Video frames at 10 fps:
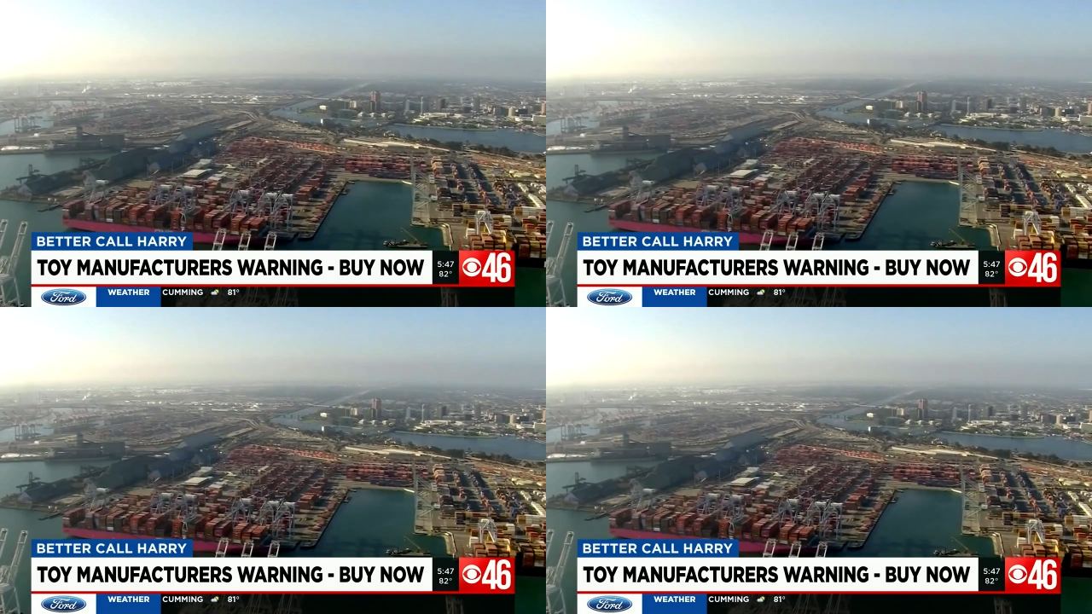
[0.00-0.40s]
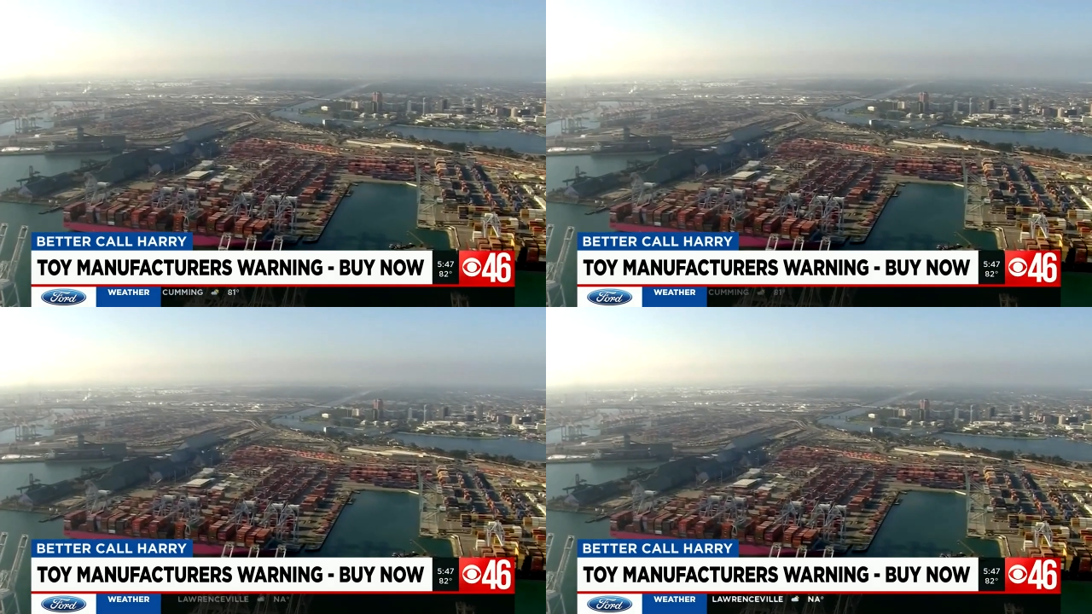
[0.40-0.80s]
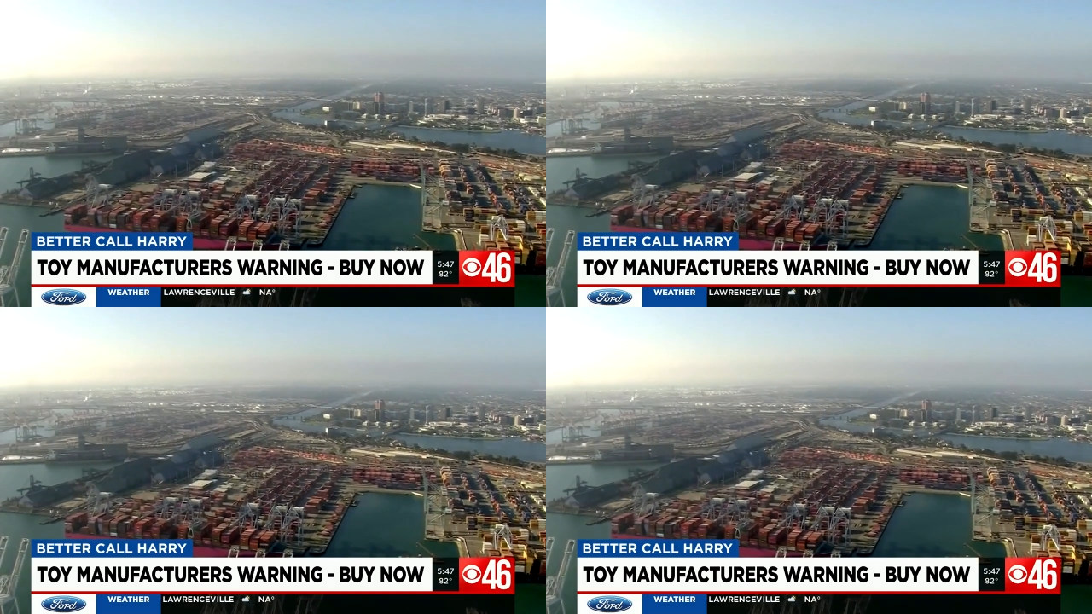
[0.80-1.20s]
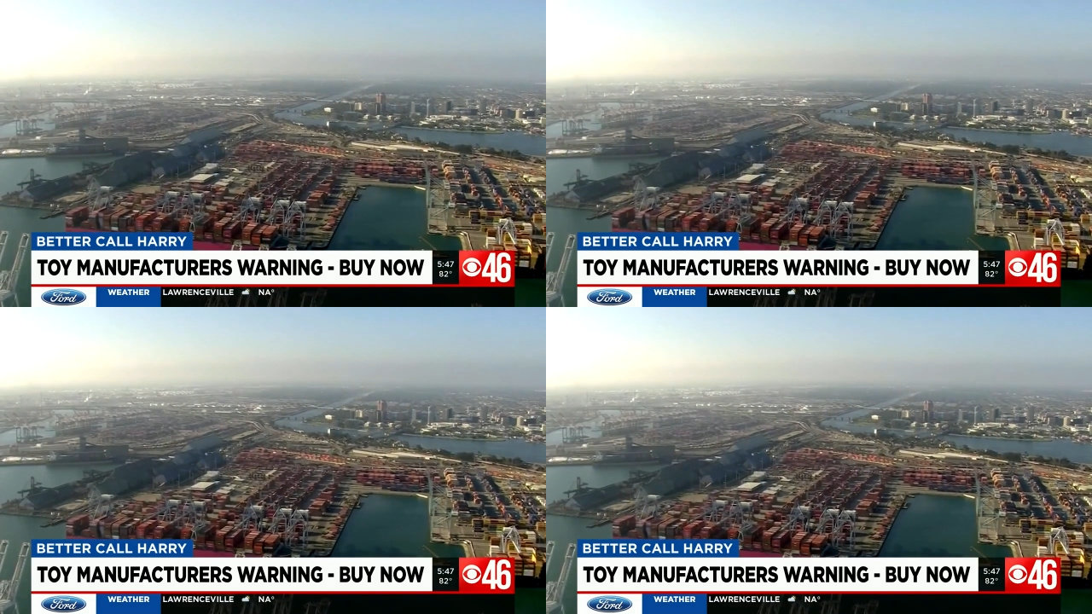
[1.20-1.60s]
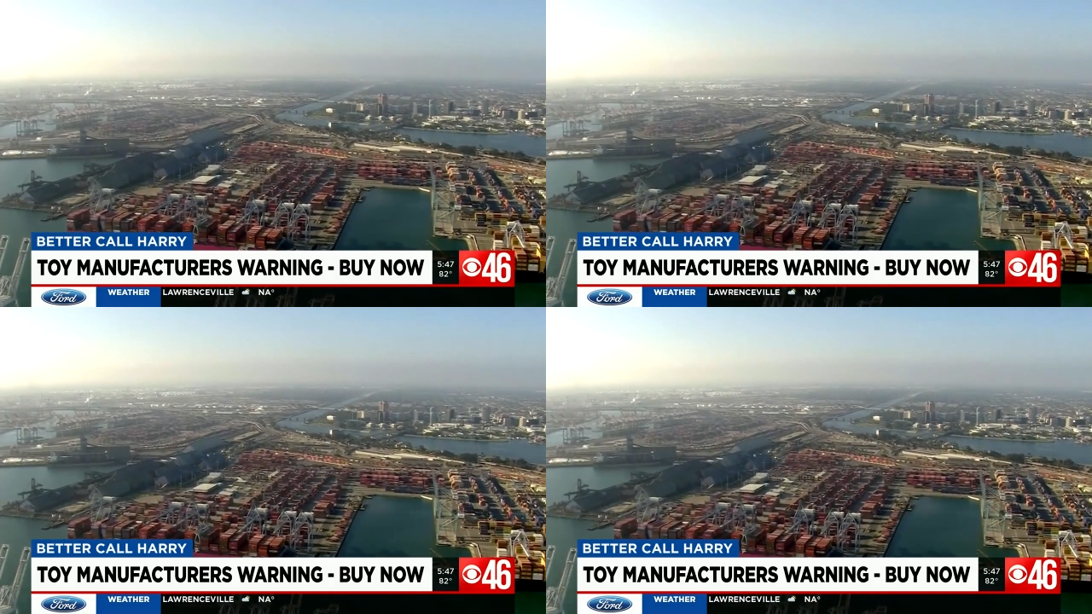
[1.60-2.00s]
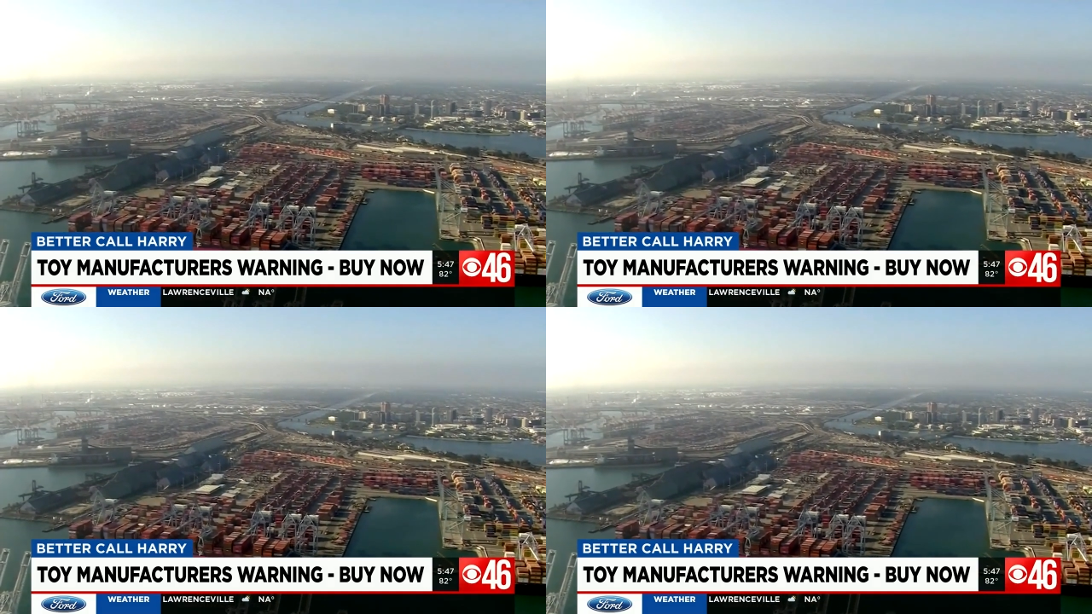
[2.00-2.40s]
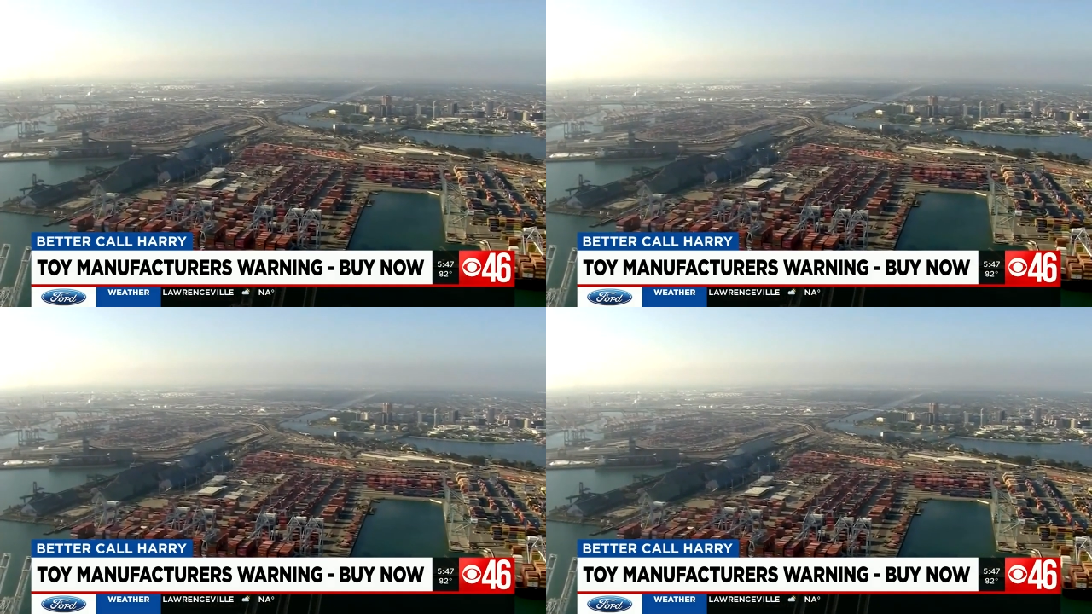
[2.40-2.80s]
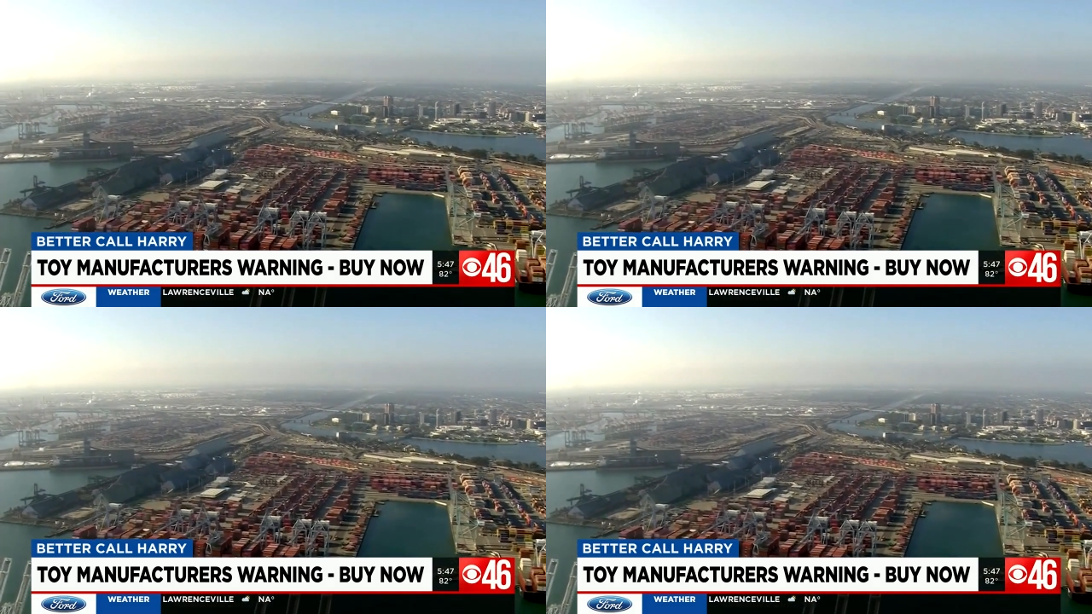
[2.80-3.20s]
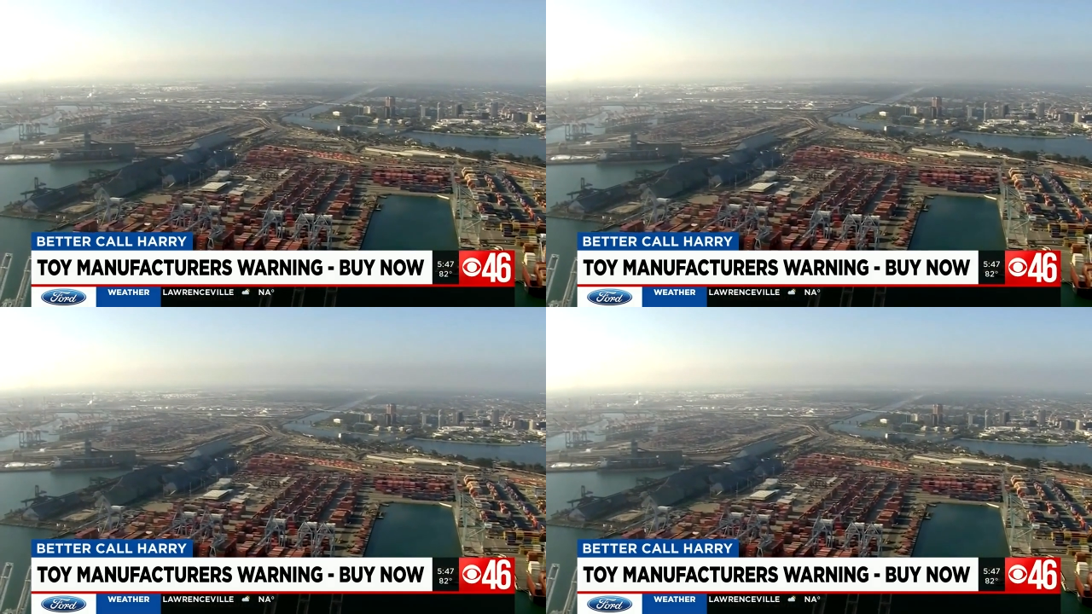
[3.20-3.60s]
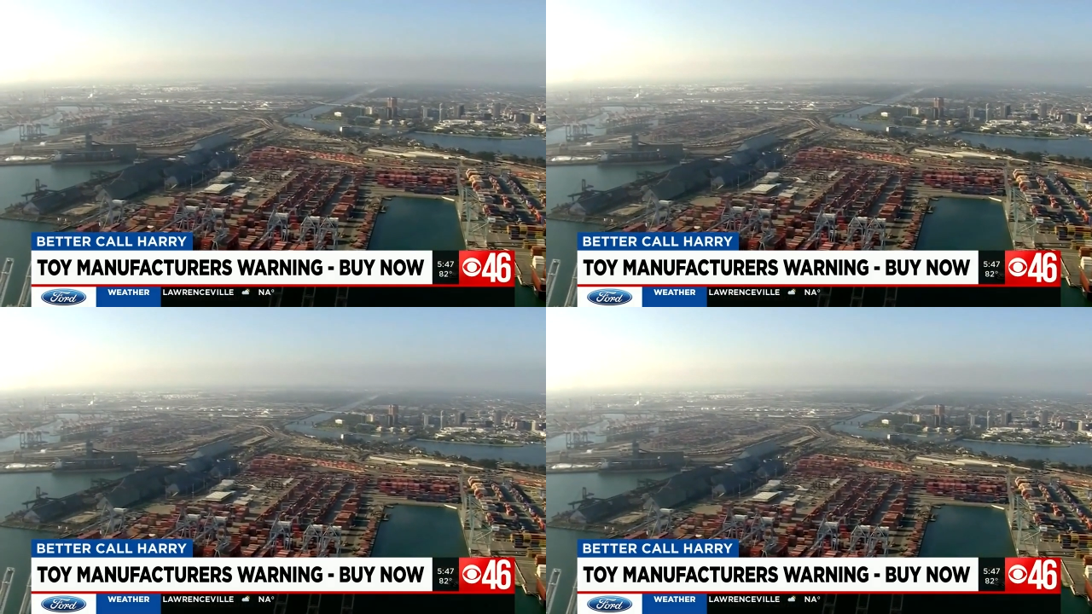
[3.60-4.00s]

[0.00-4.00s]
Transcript: (no speaker visible)